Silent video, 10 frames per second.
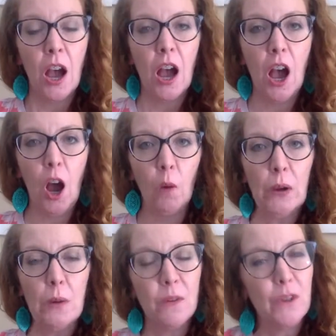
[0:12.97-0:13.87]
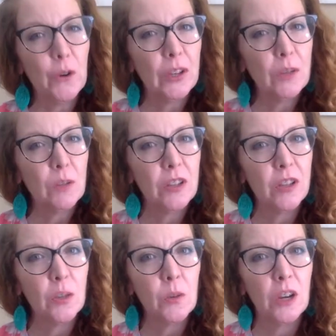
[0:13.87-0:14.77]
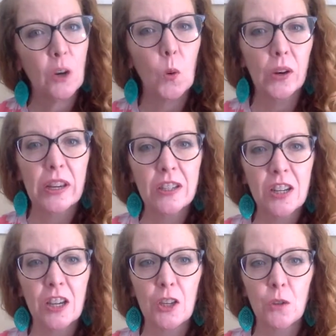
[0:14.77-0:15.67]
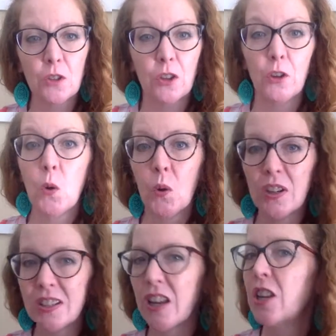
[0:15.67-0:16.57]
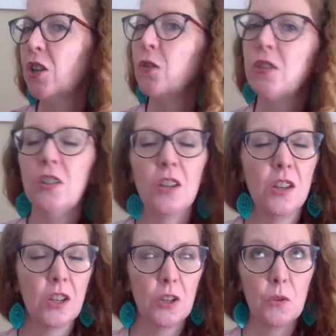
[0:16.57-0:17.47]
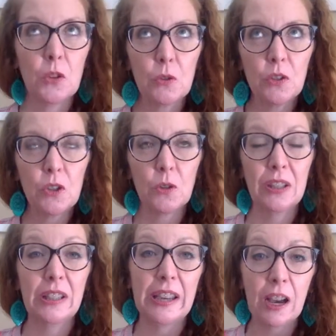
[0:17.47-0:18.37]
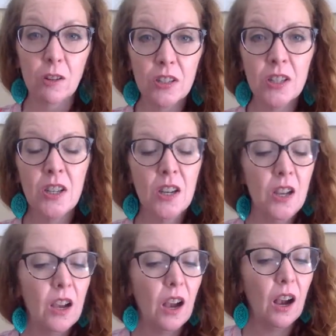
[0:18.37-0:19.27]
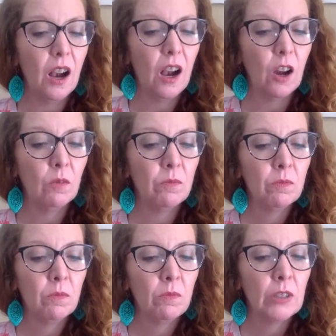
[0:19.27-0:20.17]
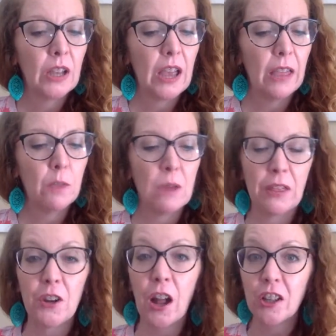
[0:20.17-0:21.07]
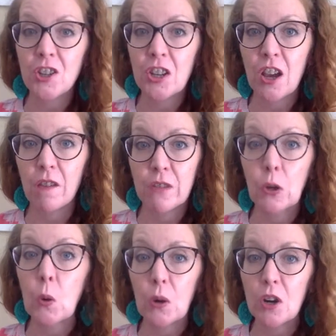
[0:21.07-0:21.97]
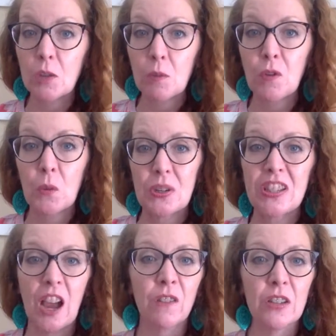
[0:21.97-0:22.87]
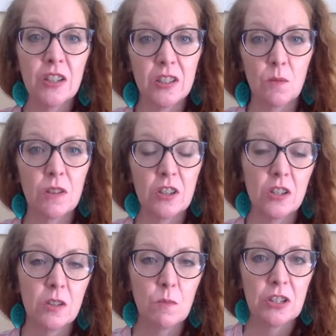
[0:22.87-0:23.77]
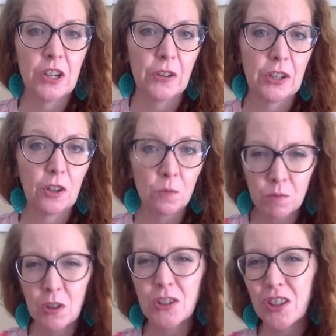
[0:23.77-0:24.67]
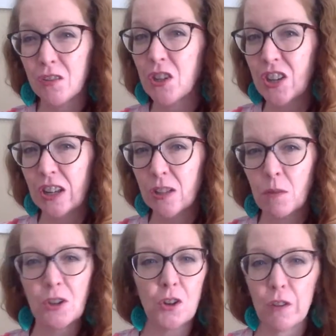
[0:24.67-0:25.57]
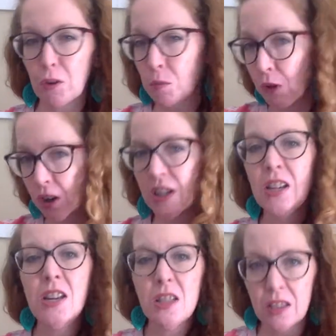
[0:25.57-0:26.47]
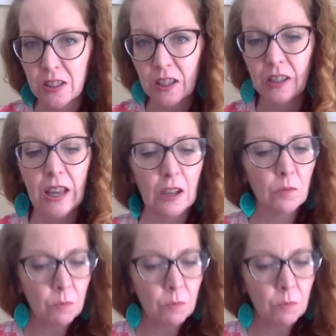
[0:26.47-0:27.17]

We are focused mostly this week on orienting you to the course, getting you used to the layout and the methodology of the course before we dive into some of the material. It also gives you a chance to make sure you have your book, things like that.